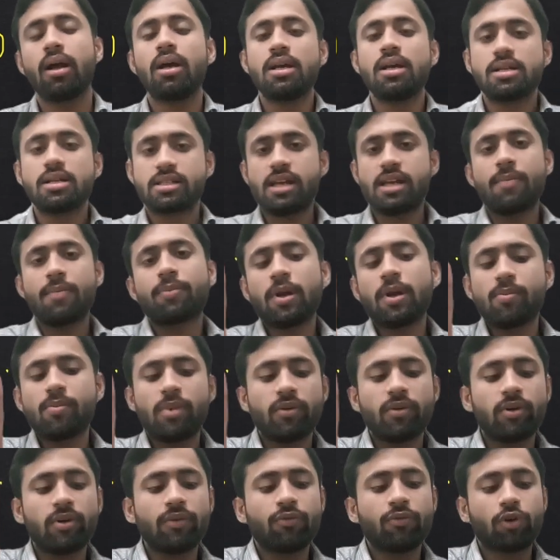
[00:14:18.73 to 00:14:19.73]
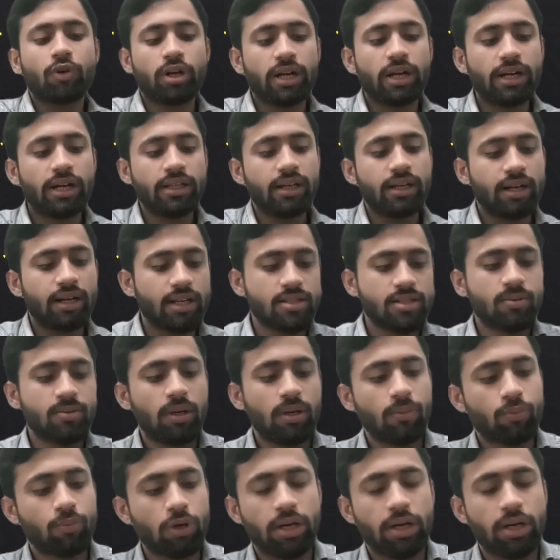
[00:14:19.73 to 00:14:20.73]
Step number 1, forget the decimal
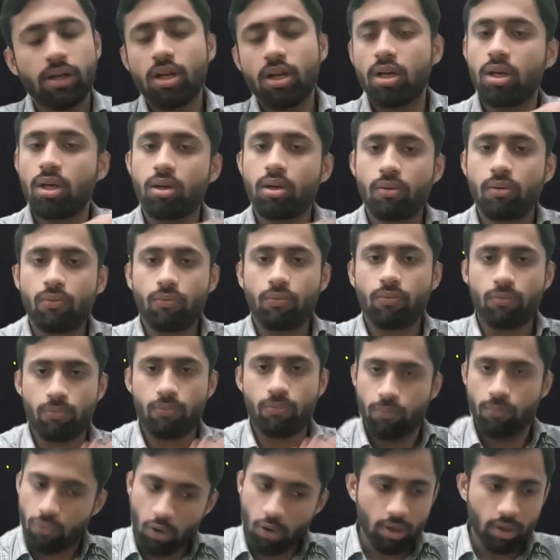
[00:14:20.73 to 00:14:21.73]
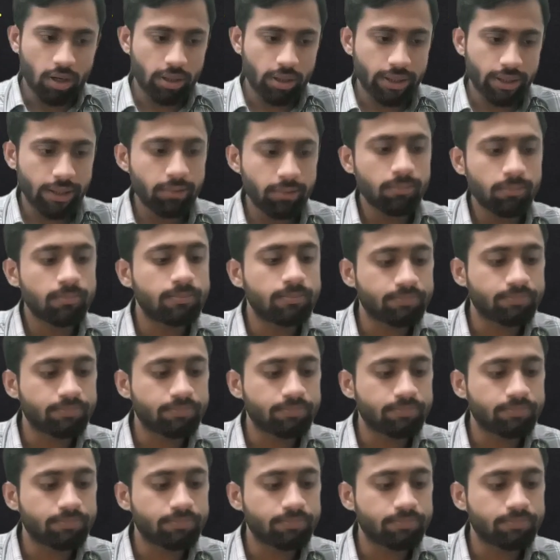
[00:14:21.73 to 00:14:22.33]
point. Forgotten?